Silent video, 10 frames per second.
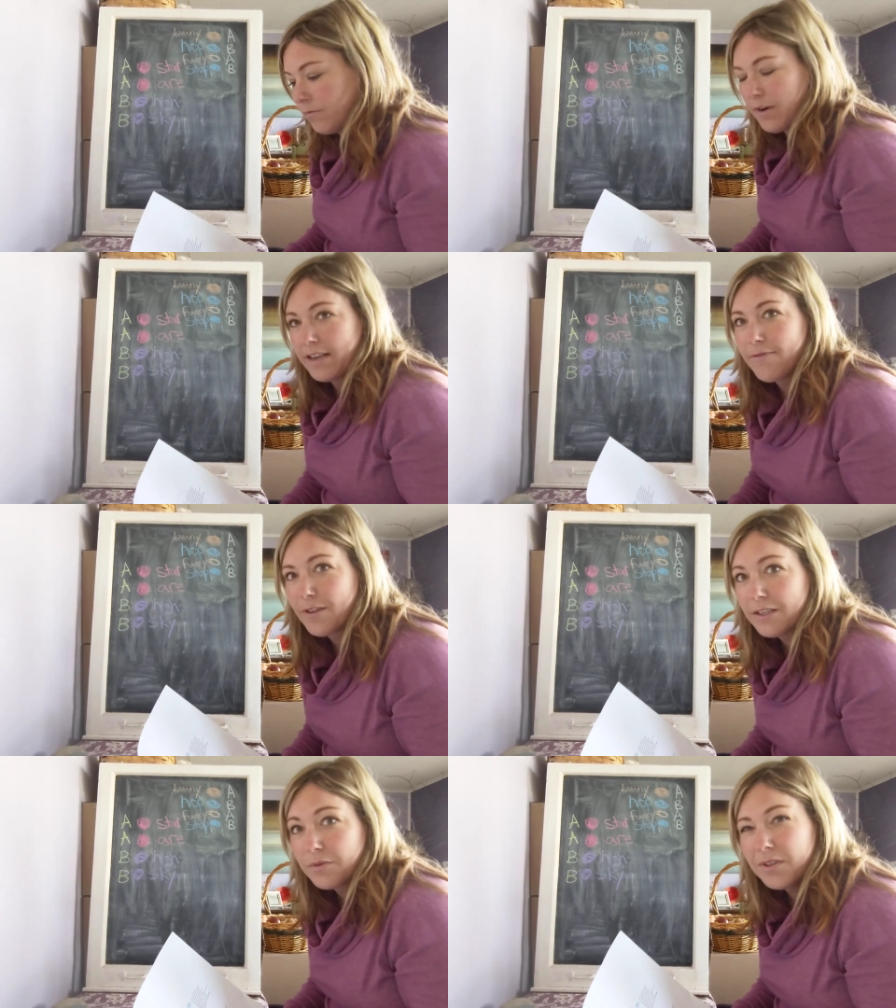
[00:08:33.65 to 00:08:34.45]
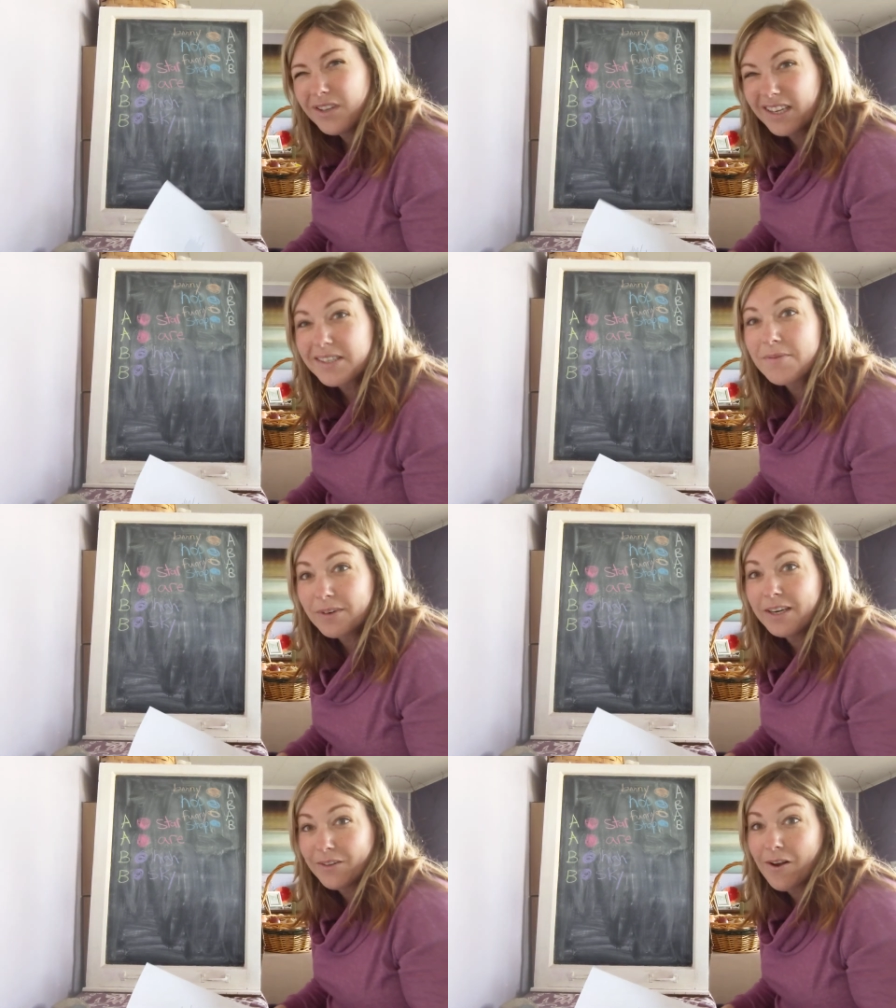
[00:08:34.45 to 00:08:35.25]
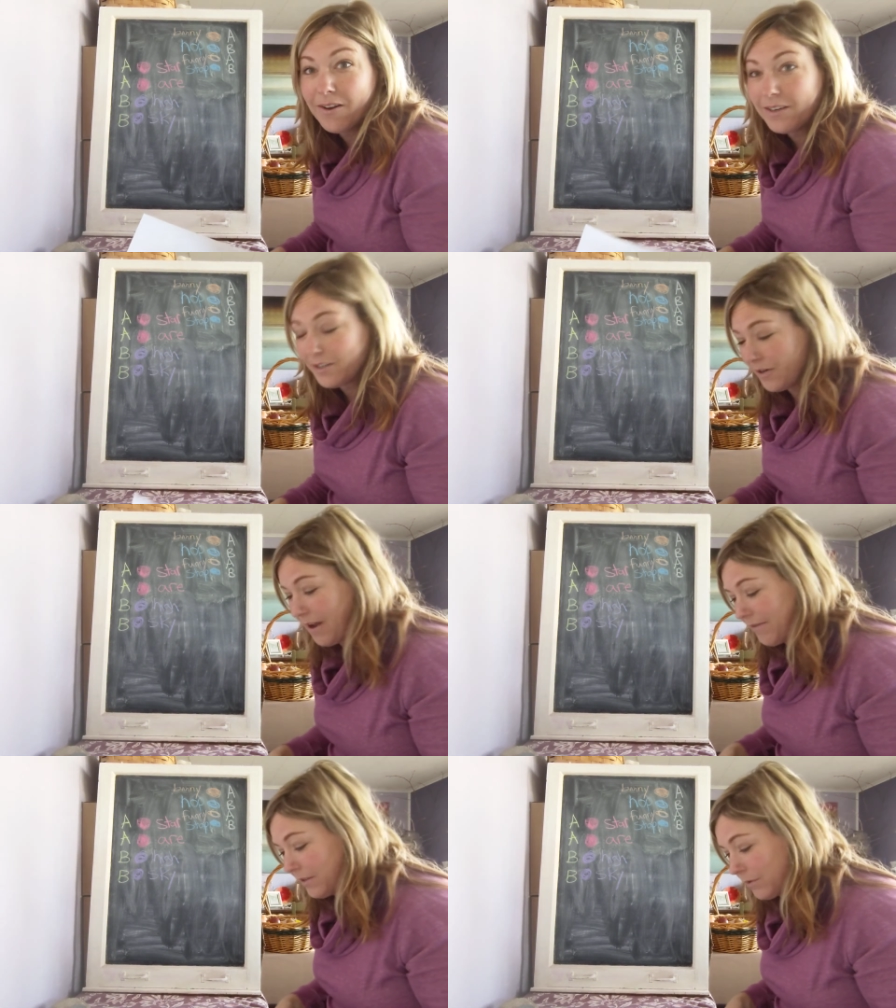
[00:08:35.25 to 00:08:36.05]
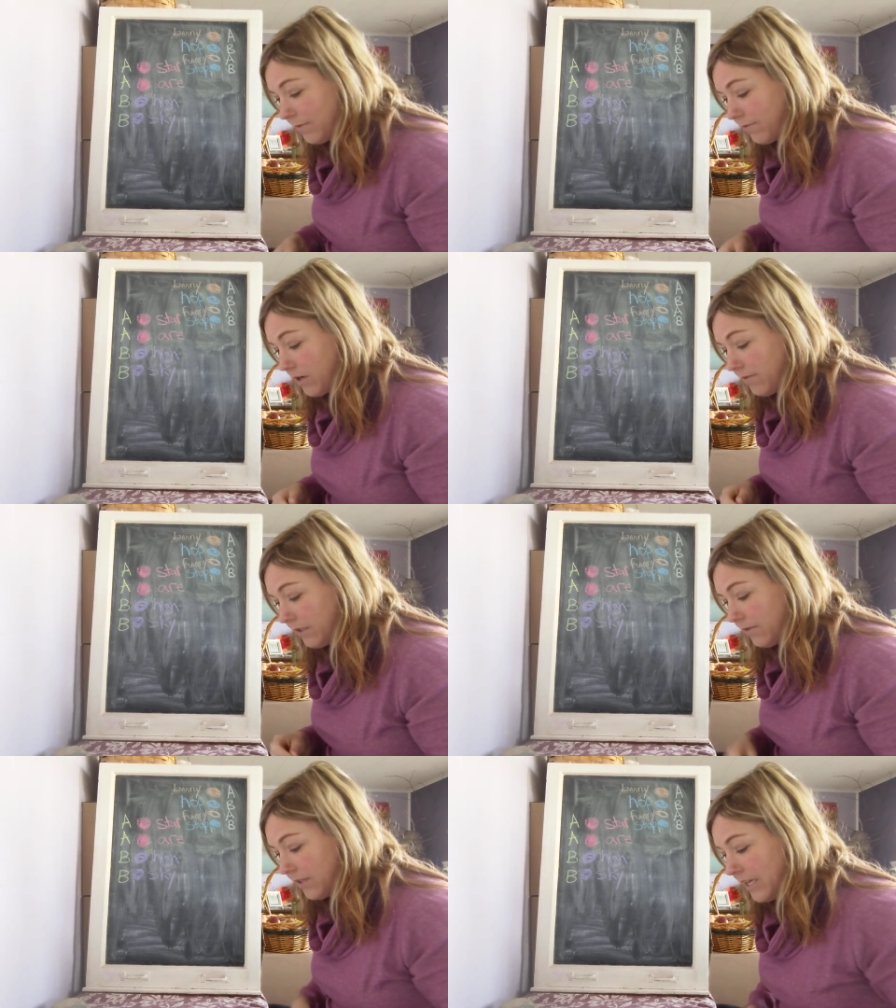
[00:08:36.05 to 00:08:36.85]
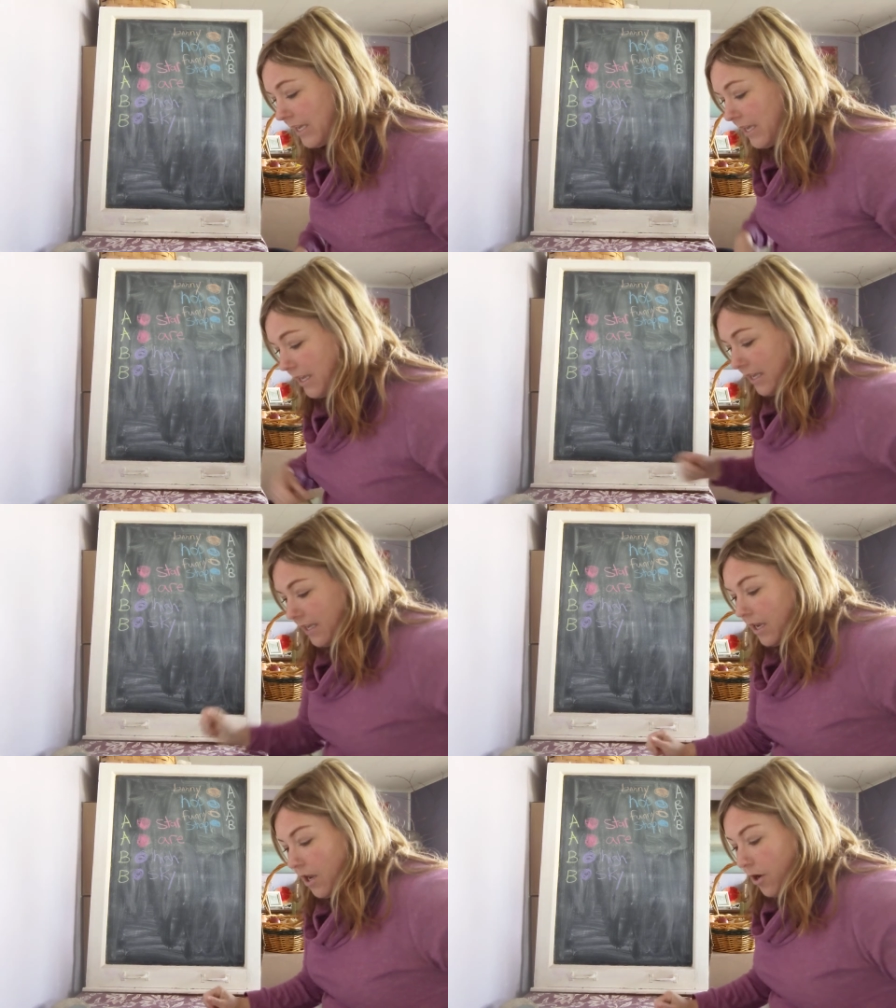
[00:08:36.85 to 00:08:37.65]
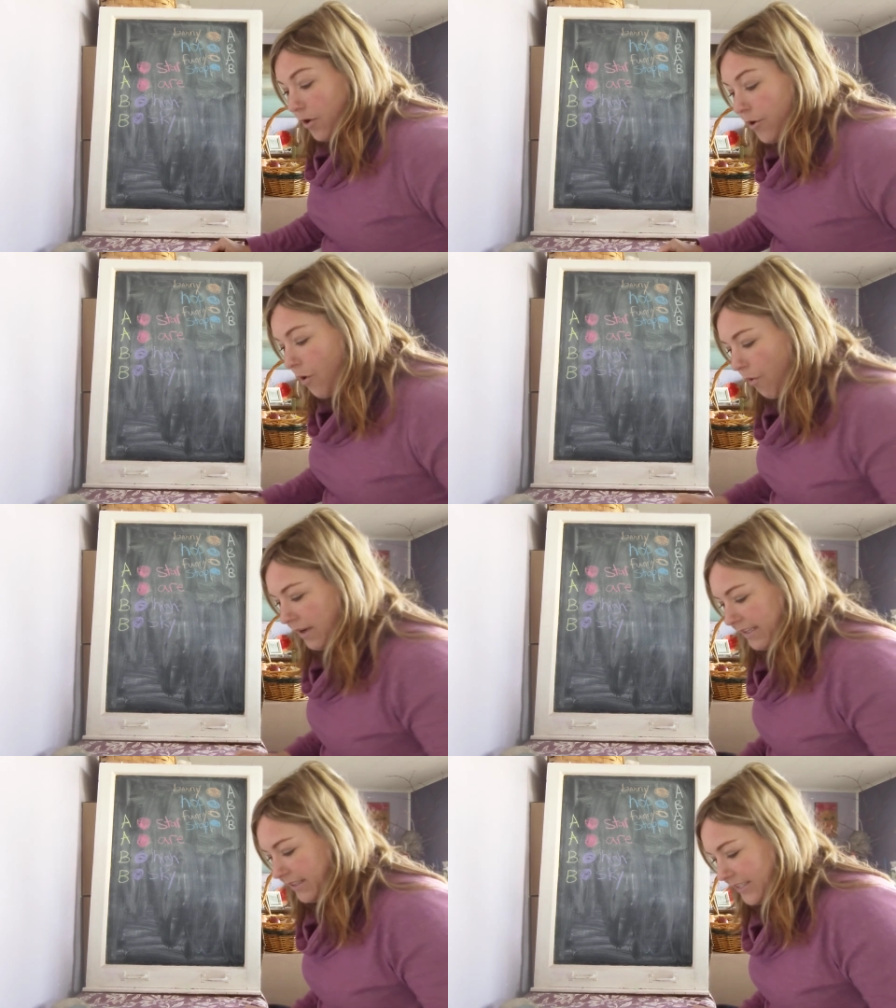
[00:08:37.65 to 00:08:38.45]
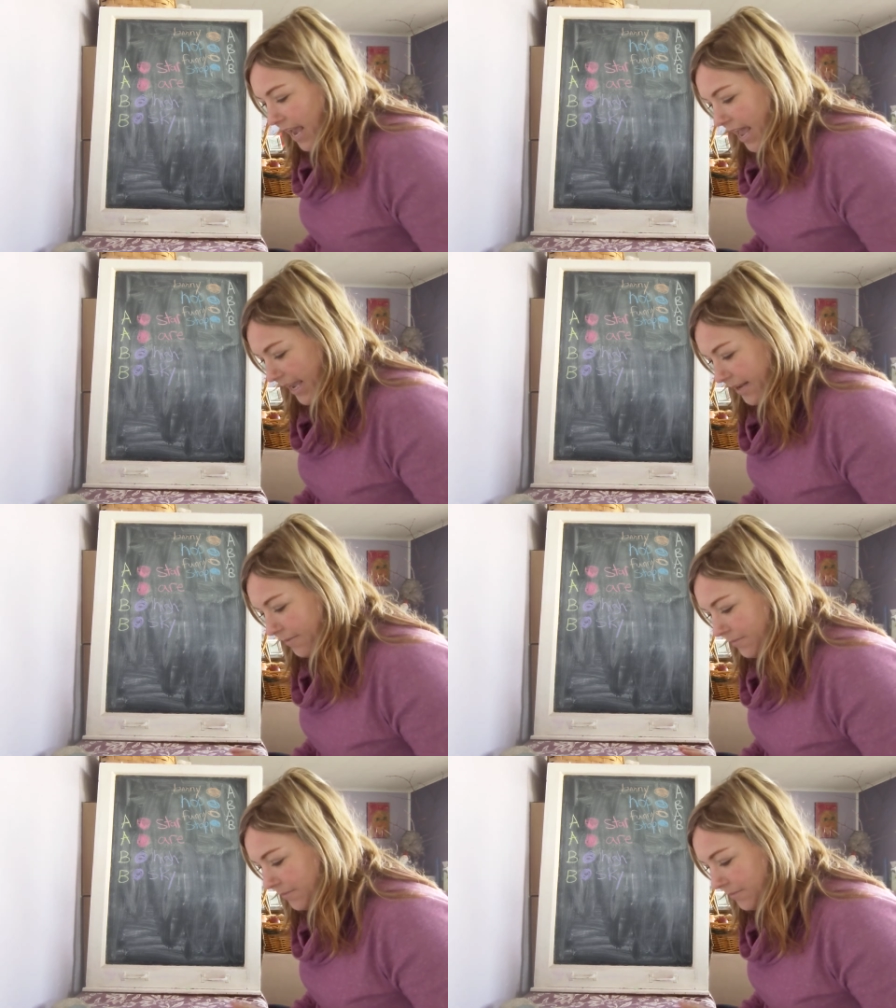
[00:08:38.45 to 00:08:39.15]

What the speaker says: Ready for this one? You guys can read along because you have this one in front of you. Noise Day.